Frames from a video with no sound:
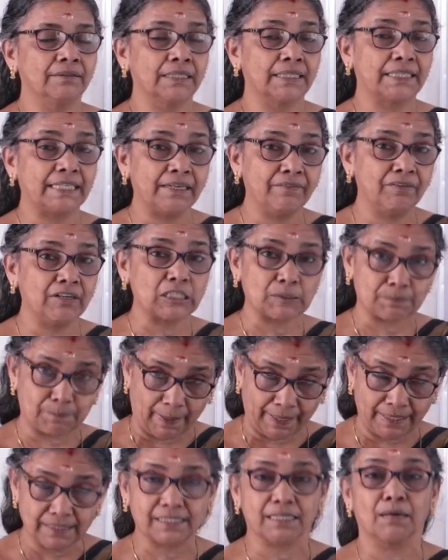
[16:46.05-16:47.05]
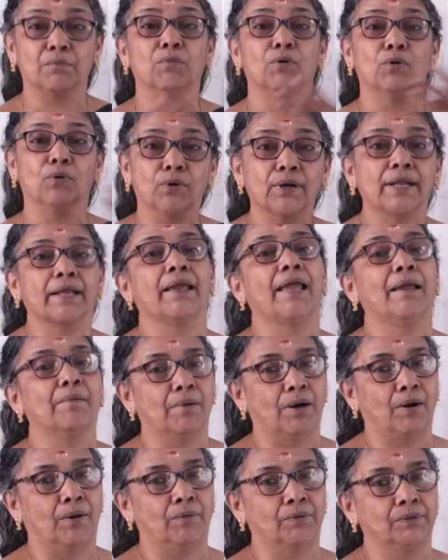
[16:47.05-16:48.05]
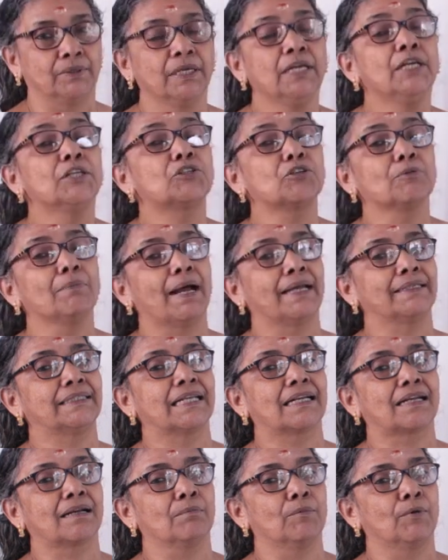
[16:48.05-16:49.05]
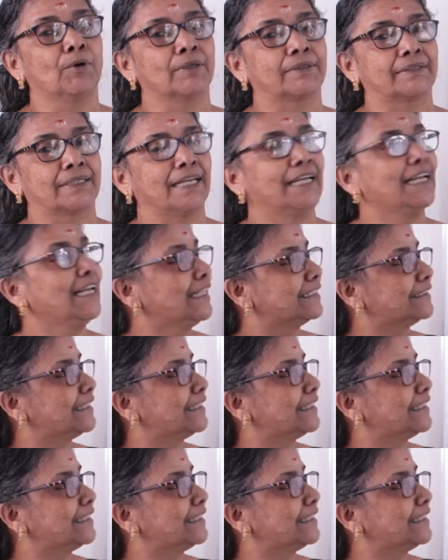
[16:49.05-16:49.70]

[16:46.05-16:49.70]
He will spend some more amount to buy that commodity.